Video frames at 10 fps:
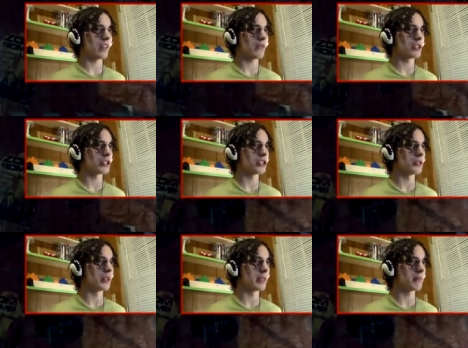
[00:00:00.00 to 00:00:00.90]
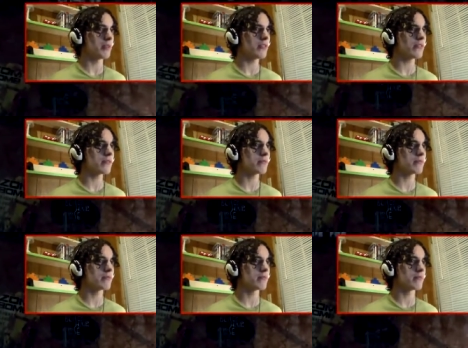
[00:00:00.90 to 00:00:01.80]
I want to shoot it. Move.
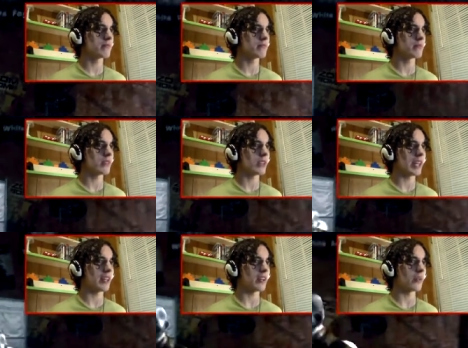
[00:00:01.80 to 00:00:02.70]
Okay, you